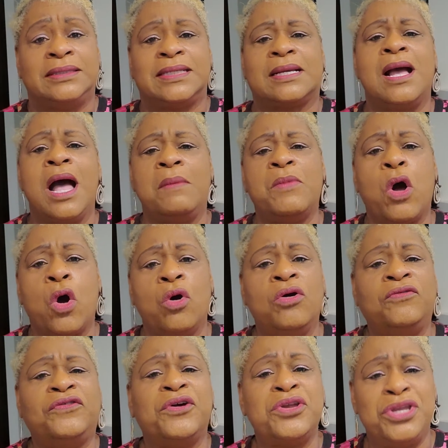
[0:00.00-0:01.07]
to come
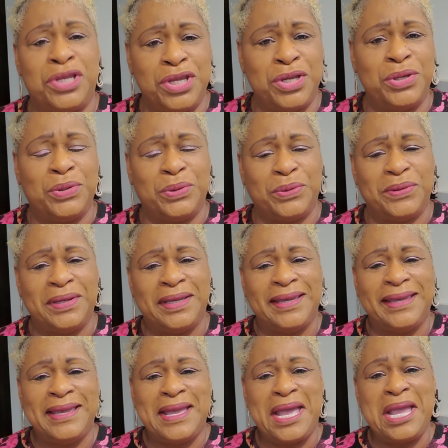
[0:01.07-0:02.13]
over you.
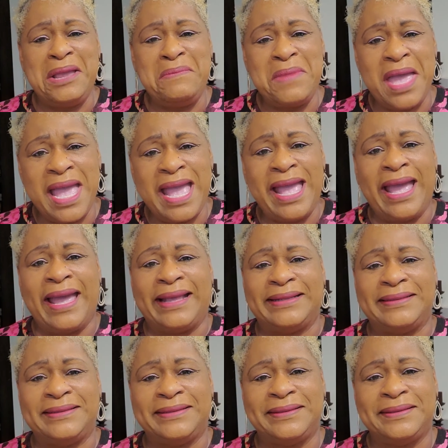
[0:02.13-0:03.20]

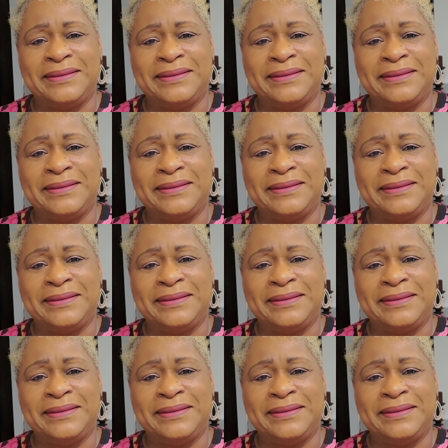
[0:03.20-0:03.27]
Amen.